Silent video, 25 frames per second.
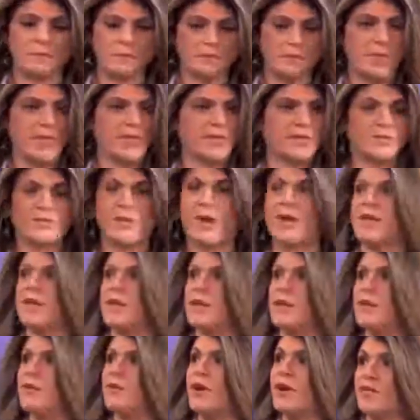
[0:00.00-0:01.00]
place right
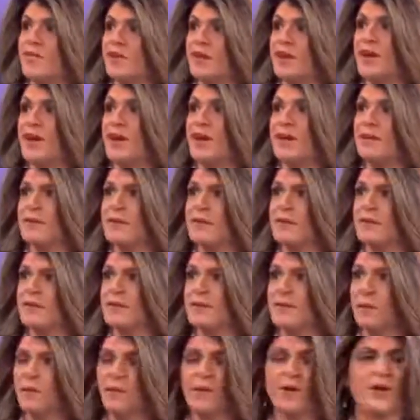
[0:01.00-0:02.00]
here on the gut
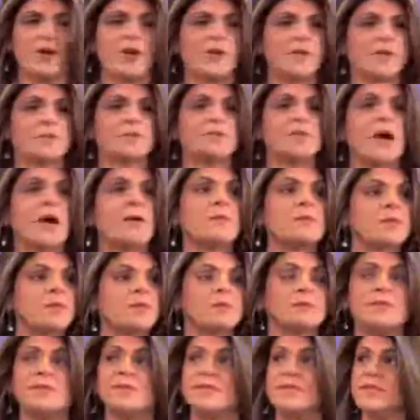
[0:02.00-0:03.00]
that we call the abdominal
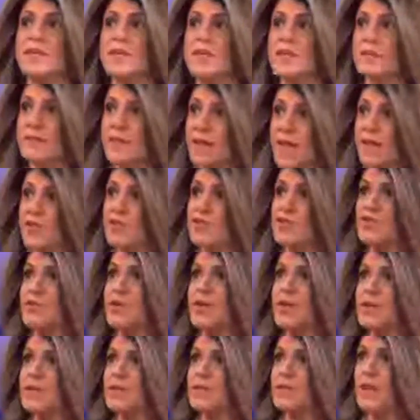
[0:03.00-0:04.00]
obesity, that
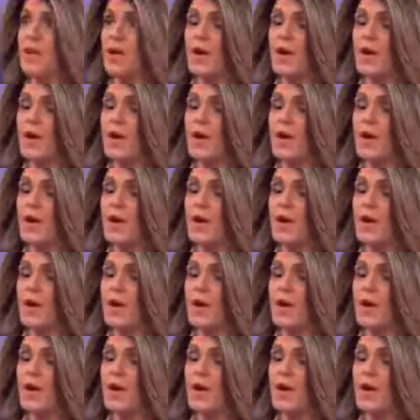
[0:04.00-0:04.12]
shrinks.